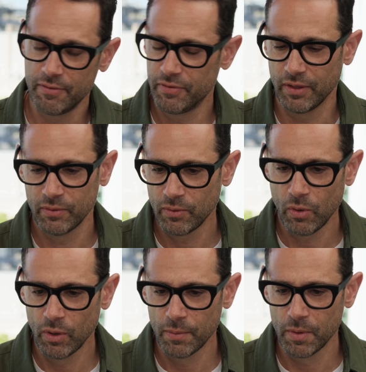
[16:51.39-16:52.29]
felt
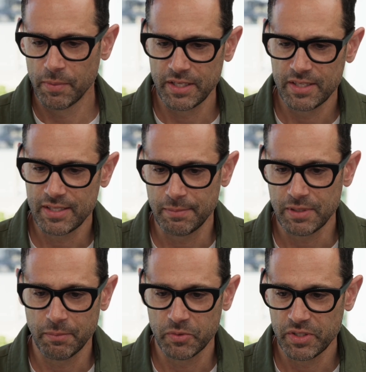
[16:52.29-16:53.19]
horrible, but at the same
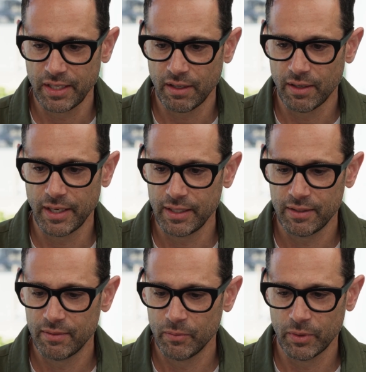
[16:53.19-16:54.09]
time it was like, all right,
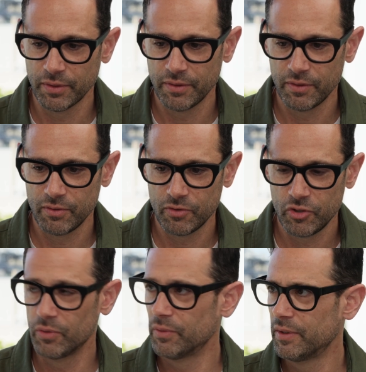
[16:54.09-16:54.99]
well,
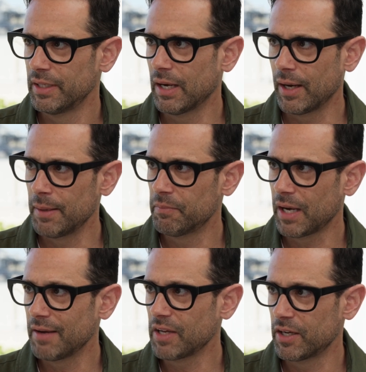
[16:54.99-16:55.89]
shoot, now
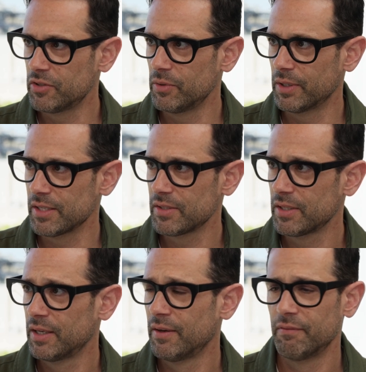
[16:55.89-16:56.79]
I've got to do this.
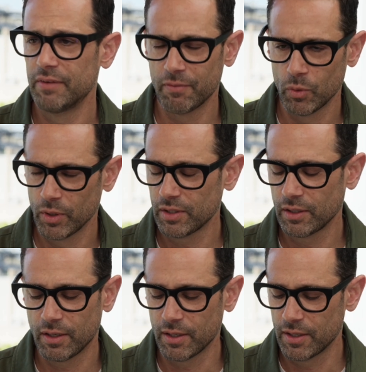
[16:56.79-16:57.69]
Never worked on
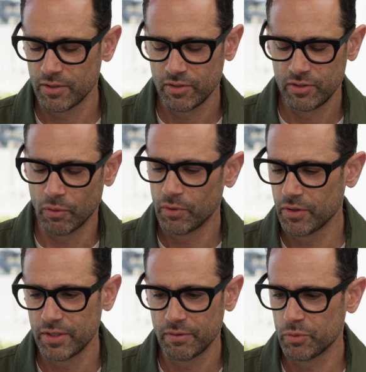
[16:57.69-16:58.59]
cars, don't know
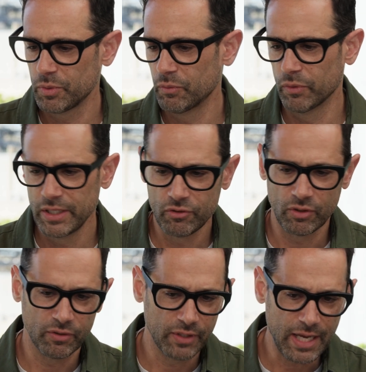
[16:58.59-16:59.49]
the difference between
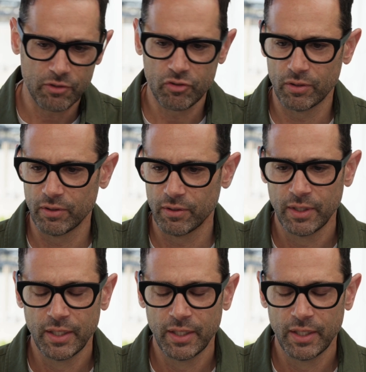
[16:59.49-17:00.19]
regional, national,